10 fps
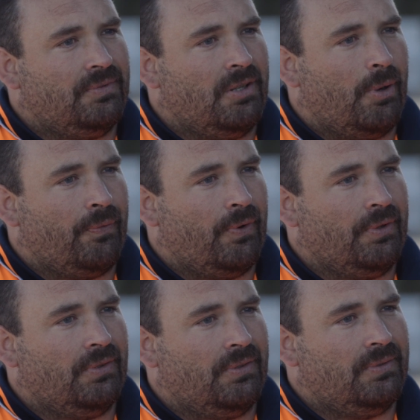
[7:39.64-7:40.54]
You might
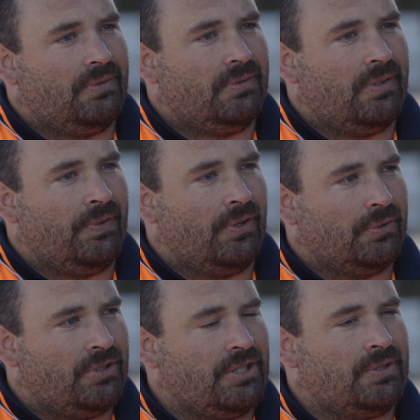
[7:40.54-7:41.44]
find if you
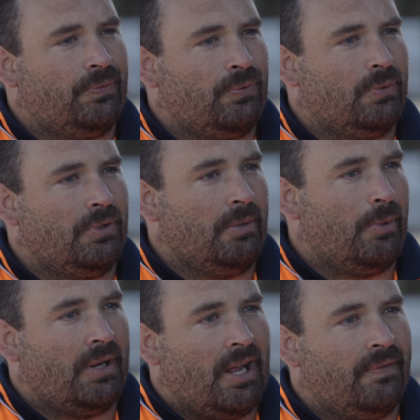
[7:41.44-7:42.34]
got tested for it, you
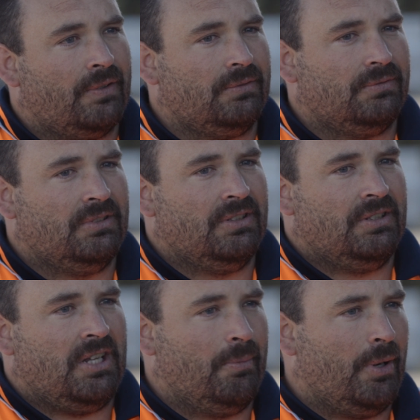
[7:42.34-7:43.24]
might have it,
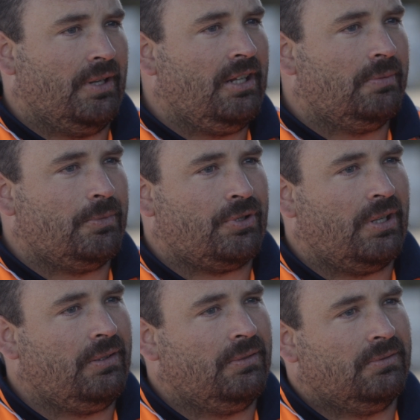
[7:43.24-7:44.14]
you might need the
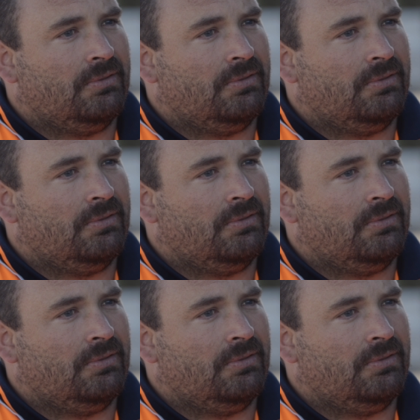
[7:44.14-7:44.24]
machine,